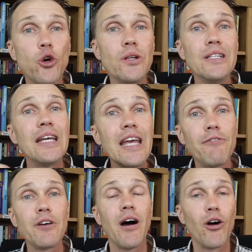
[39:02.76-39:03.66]
couldn't
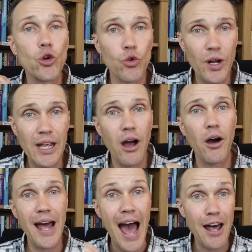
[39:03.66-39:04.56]
even agree
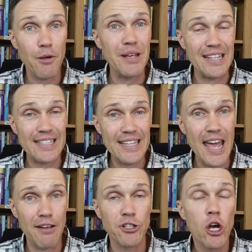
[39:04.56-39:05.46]
on how to be
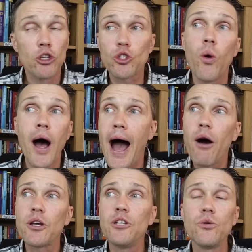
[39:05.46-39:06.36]
saved. So
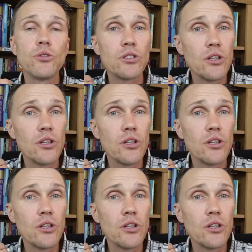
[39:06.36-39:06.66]
how can you